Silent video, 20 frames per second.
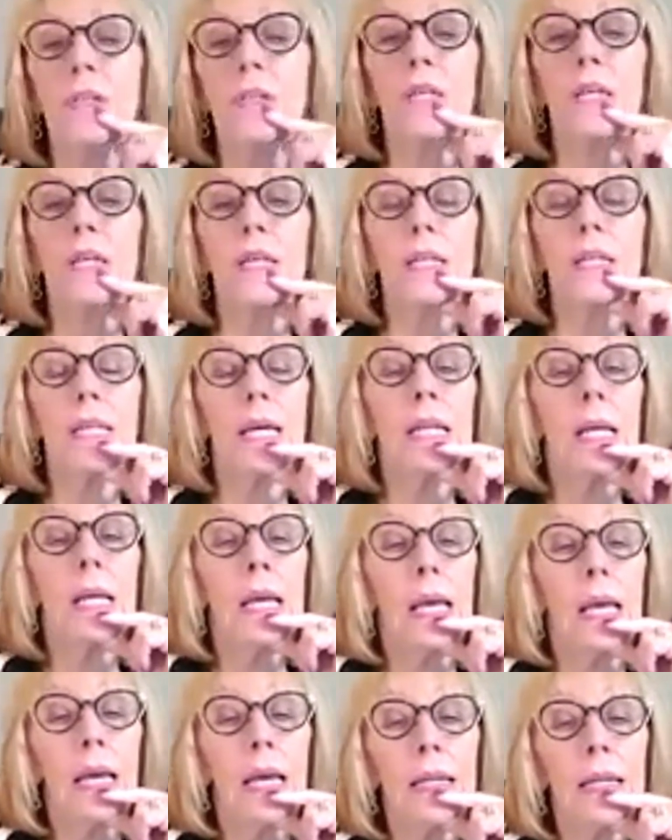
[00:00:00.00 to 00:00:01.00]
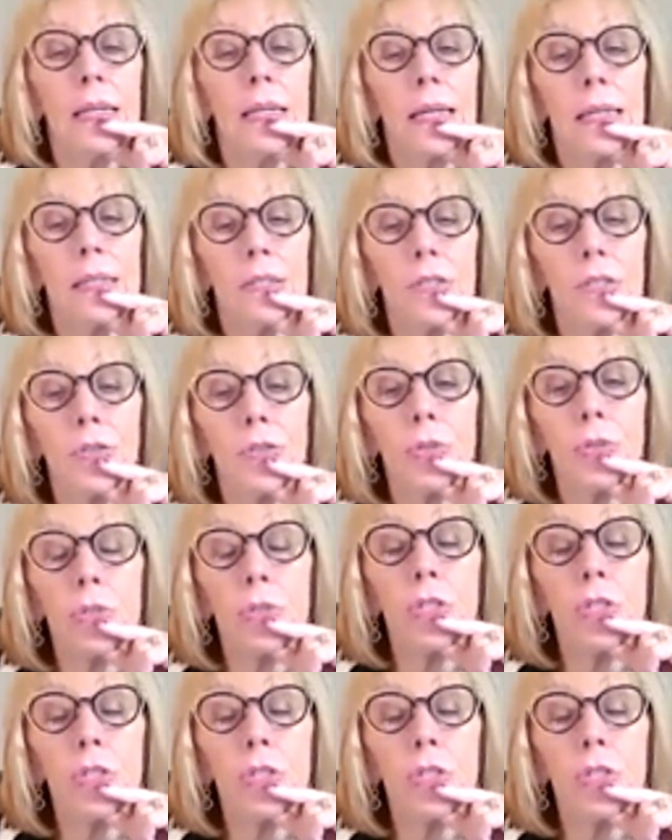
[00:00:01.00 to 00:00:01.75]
for saying that. And it's true.